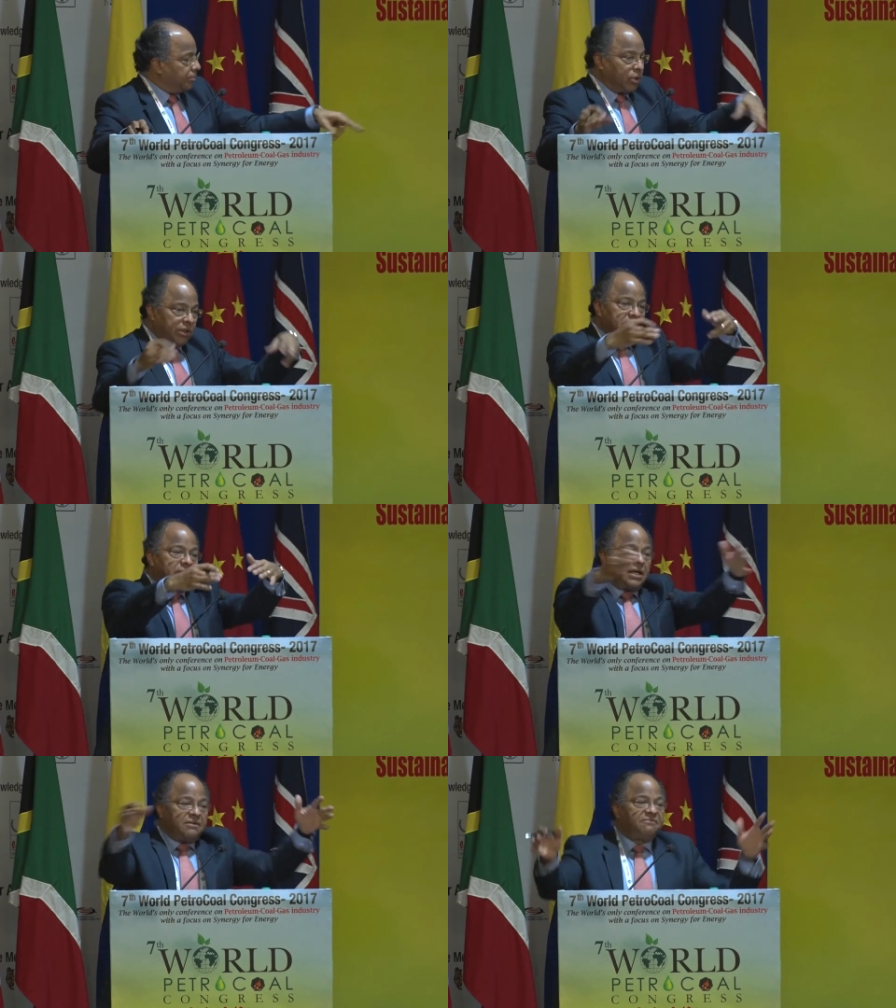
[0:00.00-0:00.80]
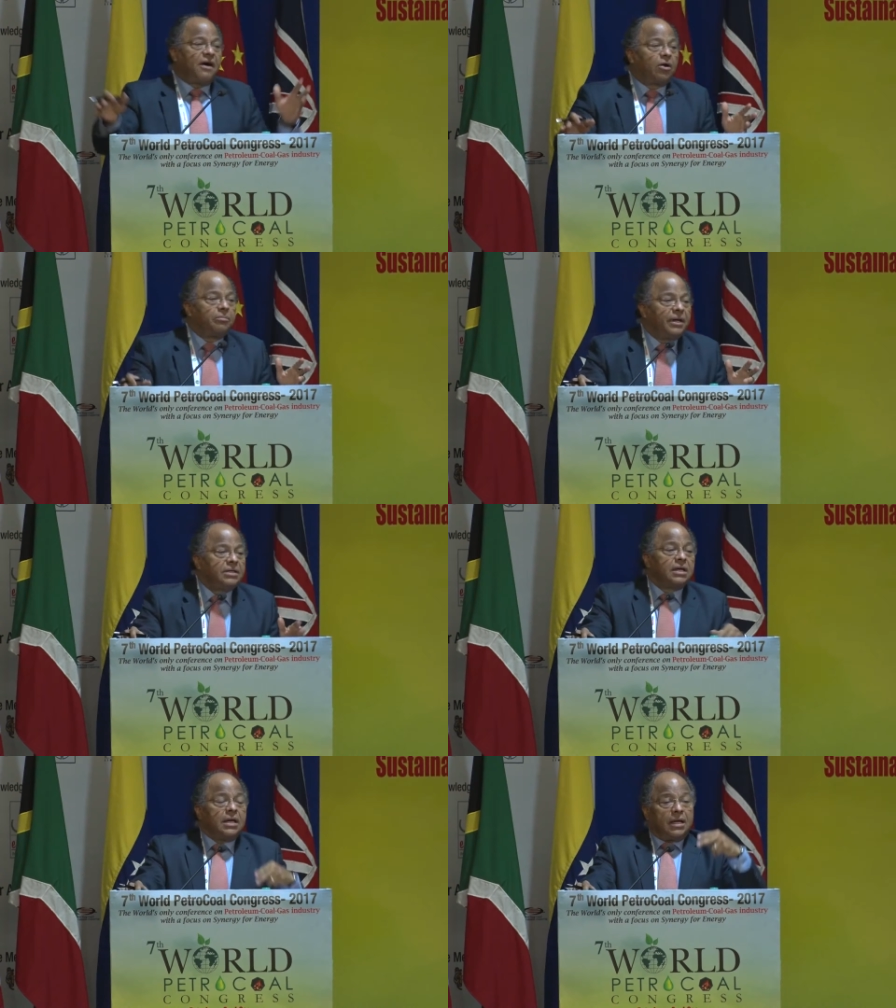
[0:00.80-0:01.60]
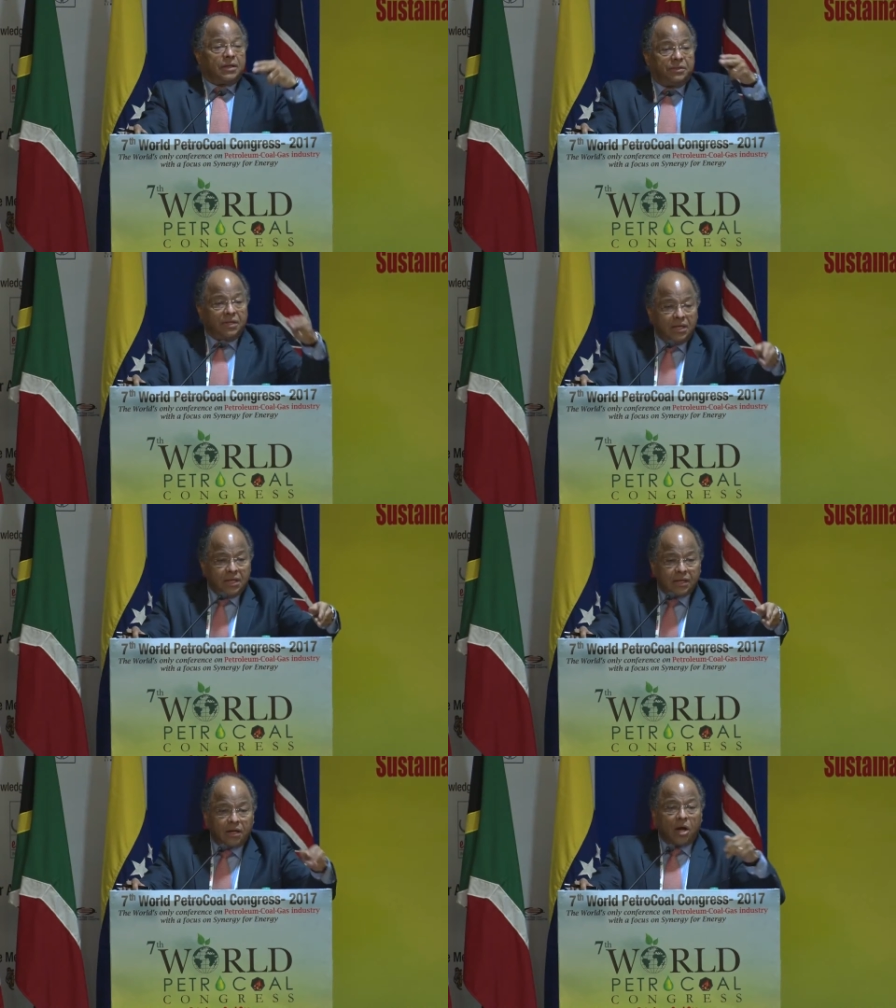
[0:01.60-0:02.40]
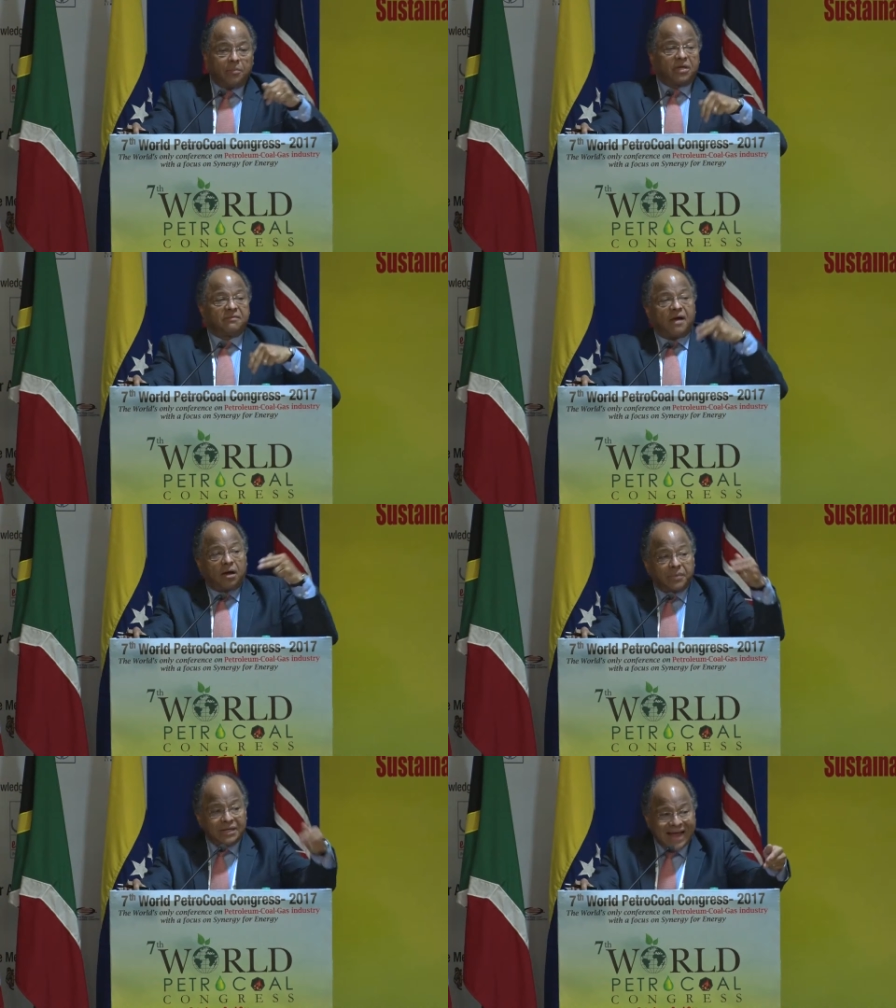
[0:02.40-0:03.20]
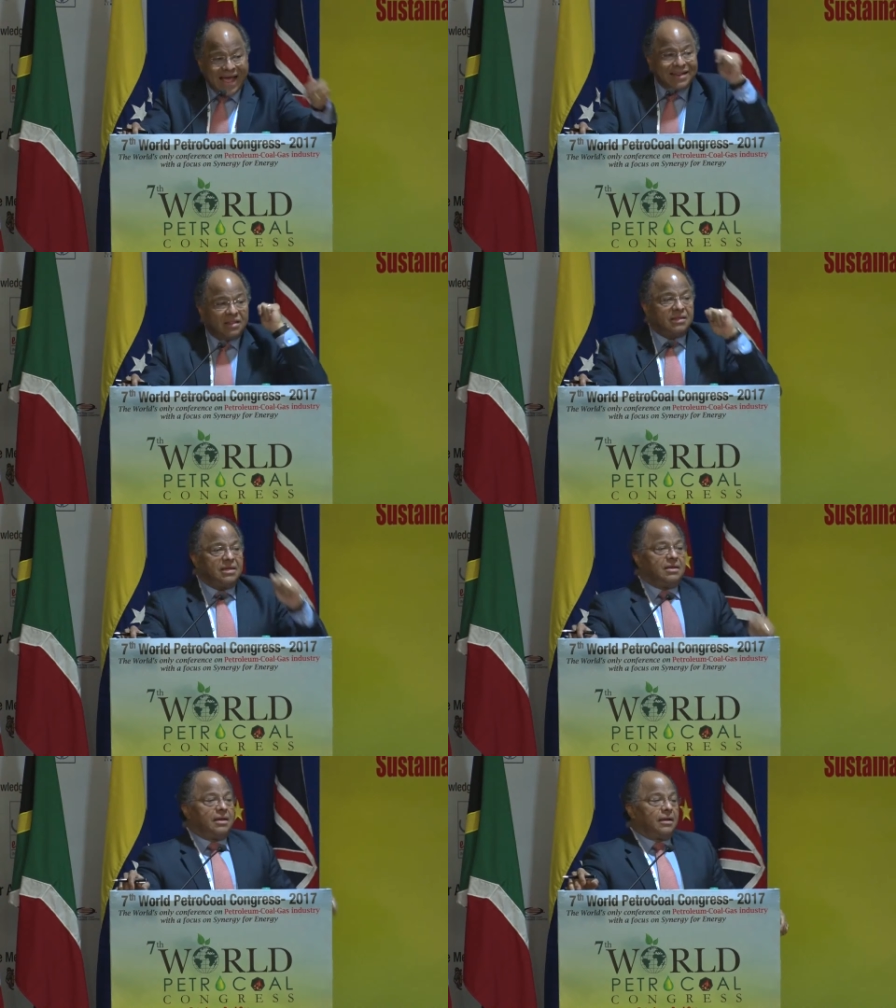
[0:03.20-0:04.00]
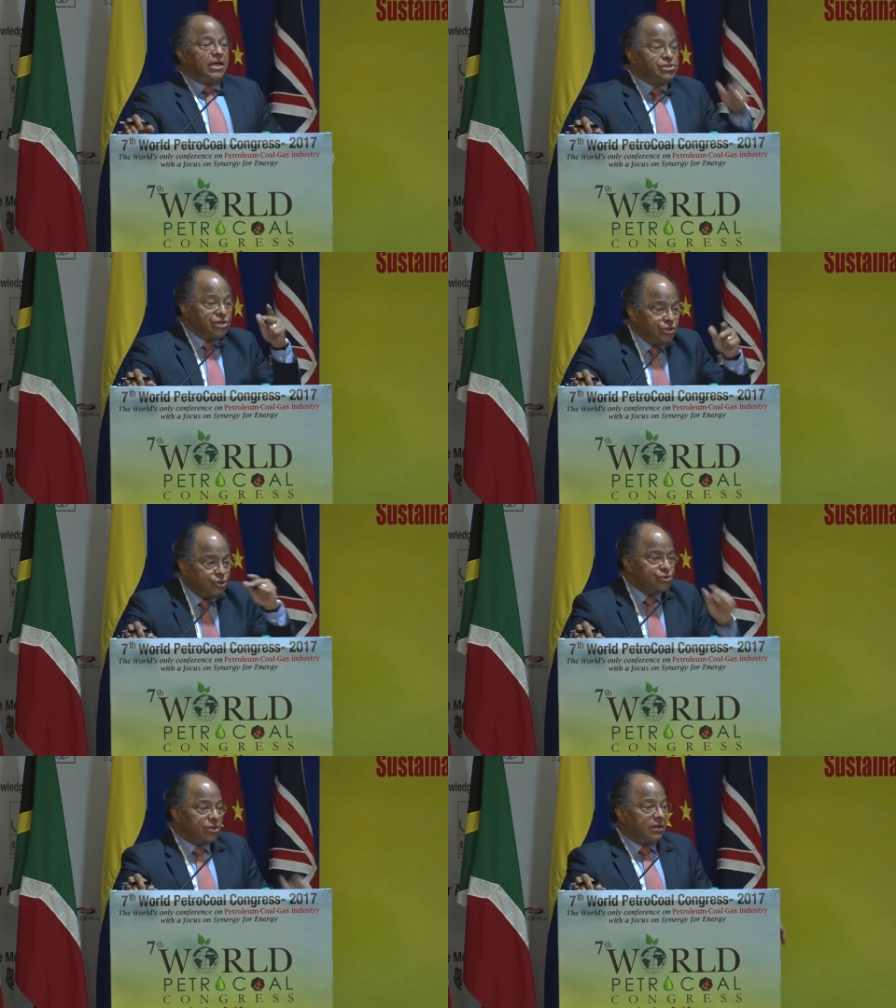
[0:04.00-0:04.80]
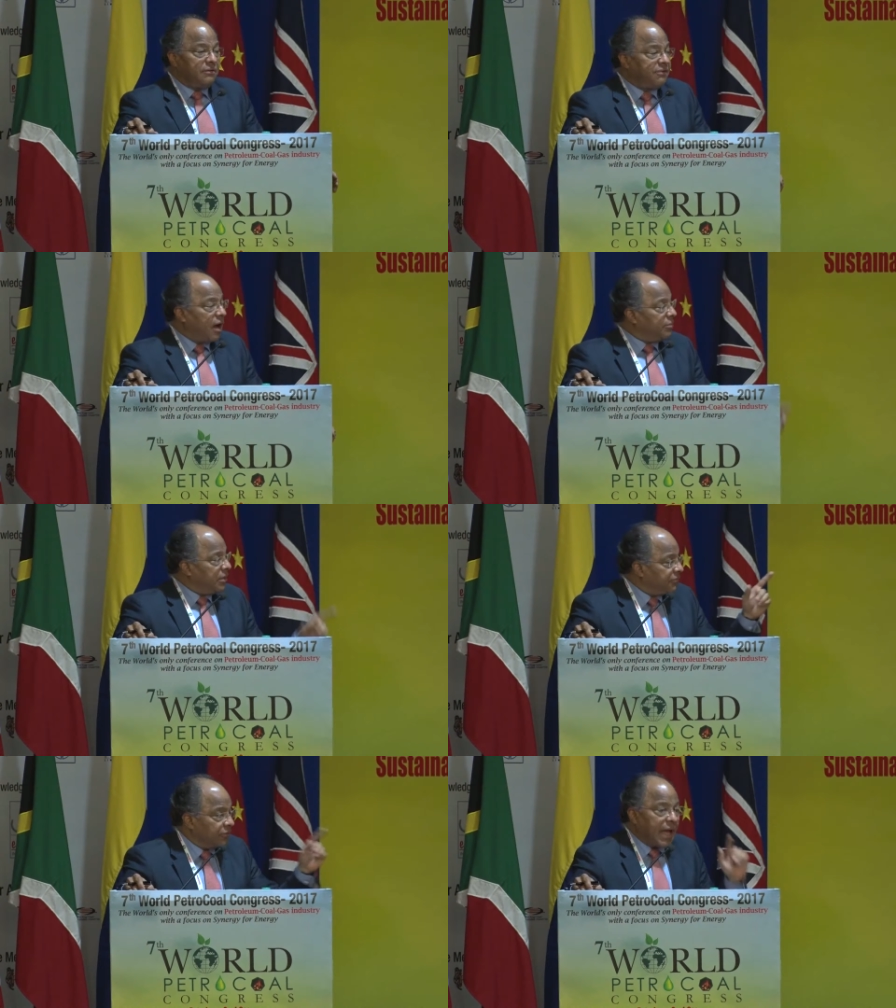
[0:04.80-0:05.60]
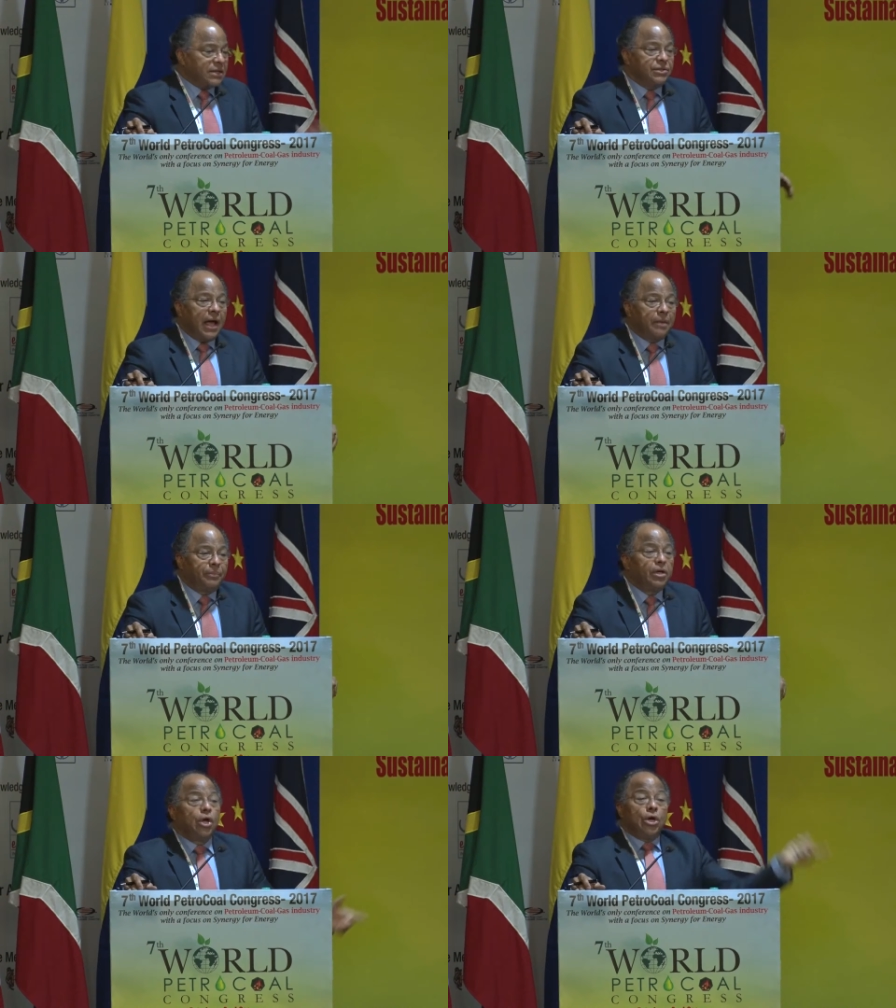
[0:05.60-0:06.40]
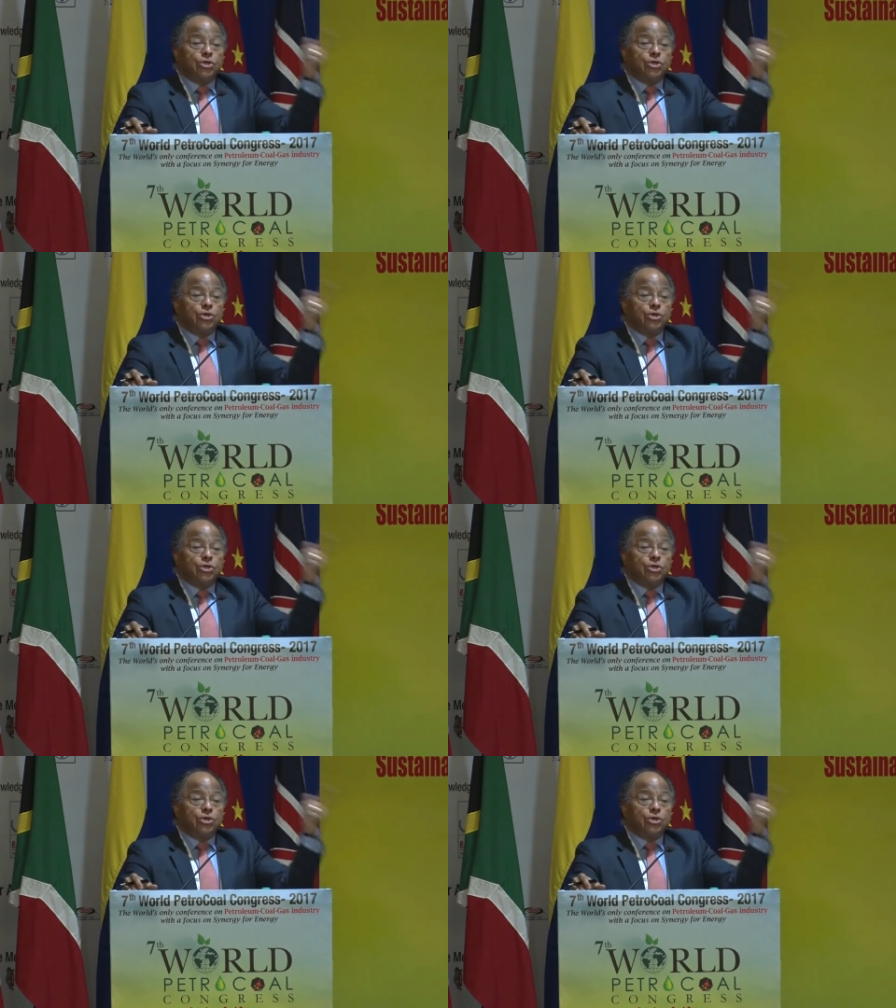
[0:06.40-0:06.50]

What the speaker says: political environment, the economic environment, and the institutional environment for that to happen,